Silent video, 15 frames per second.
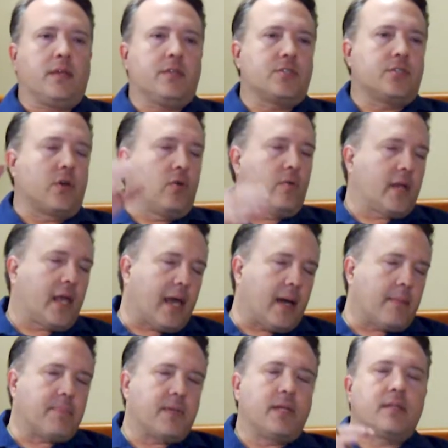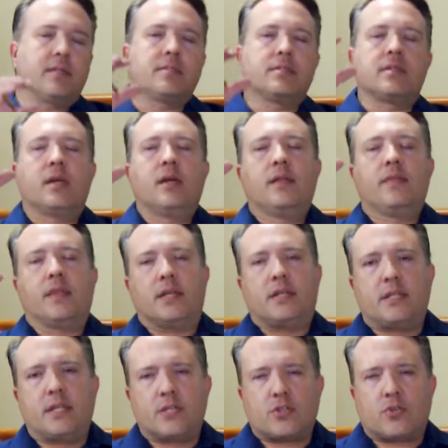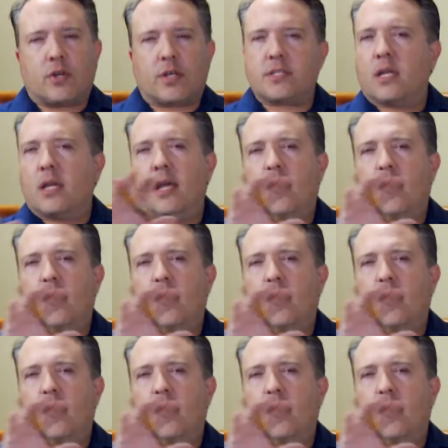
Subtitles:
zone captains, the districts.